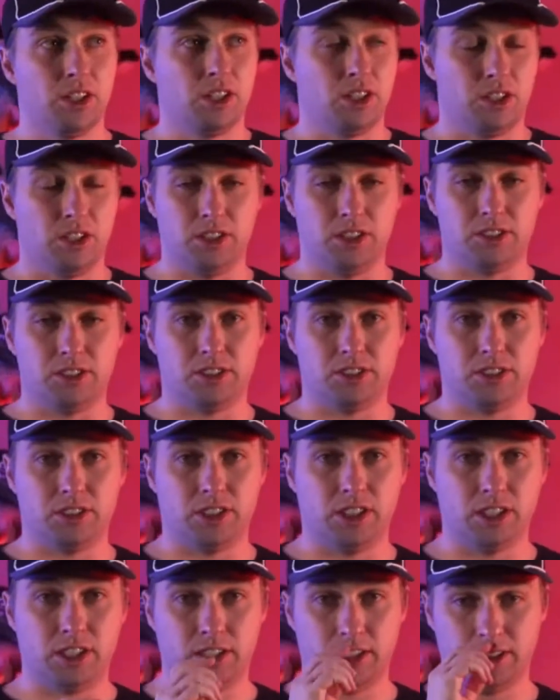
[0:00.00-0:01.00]
Let's
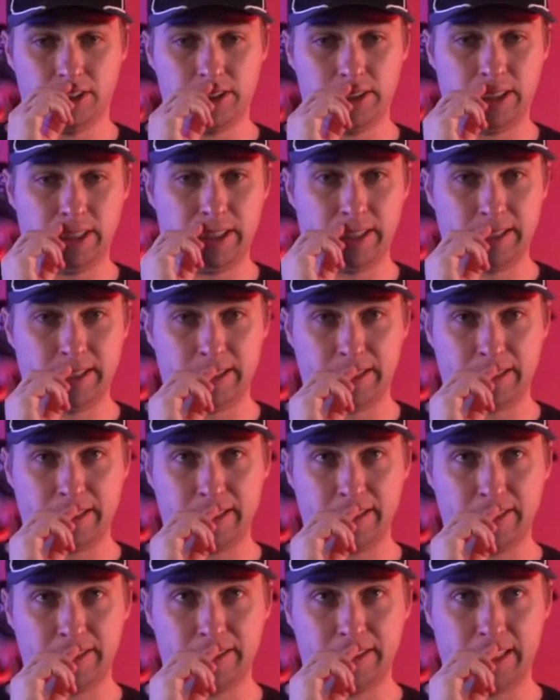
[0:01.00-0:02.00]
see how this
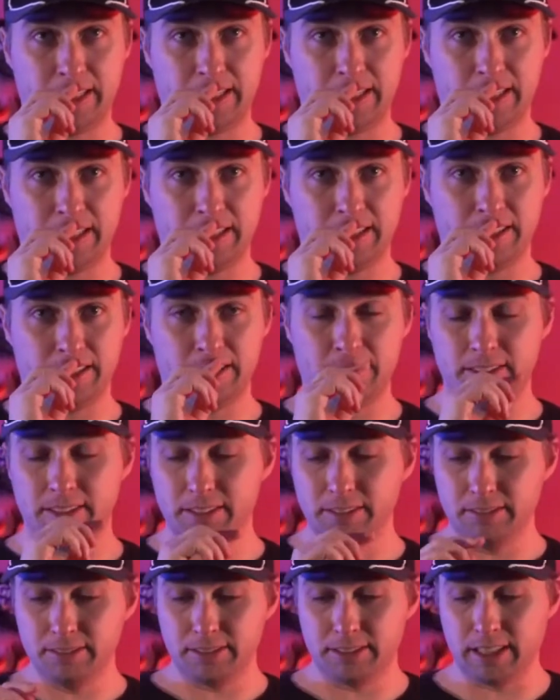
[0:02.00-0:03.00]
goes.
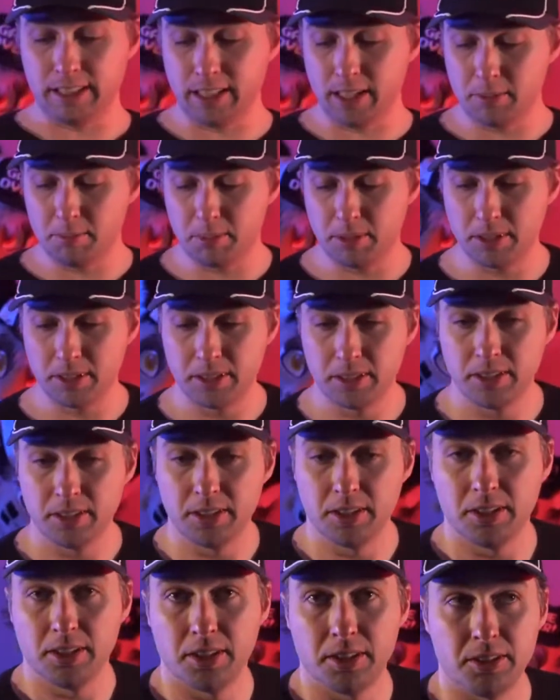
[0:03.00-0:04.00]
New setup,
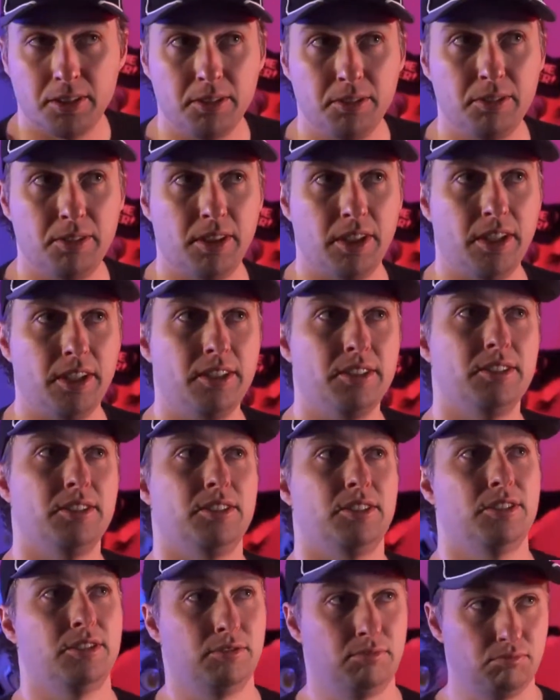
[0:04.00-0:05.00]
new
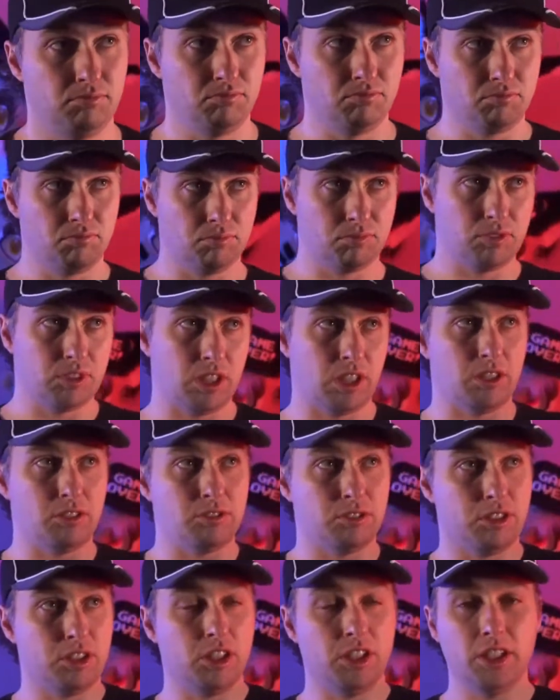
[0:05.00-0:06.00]
things.
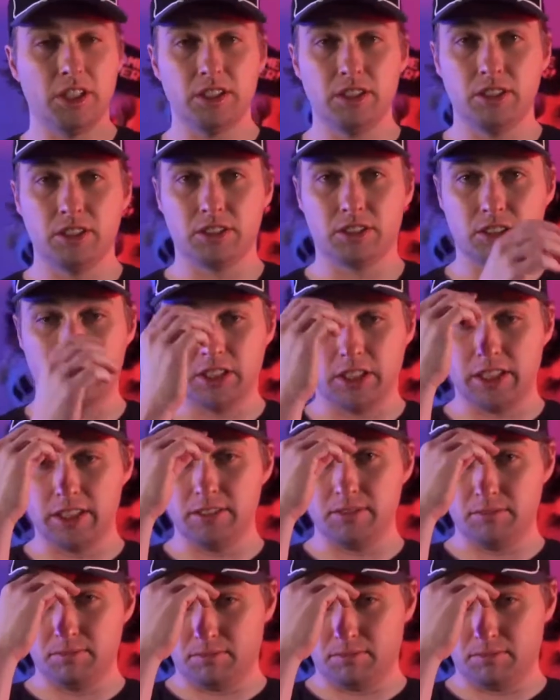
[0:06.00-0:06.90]
Sounds good. Looks good.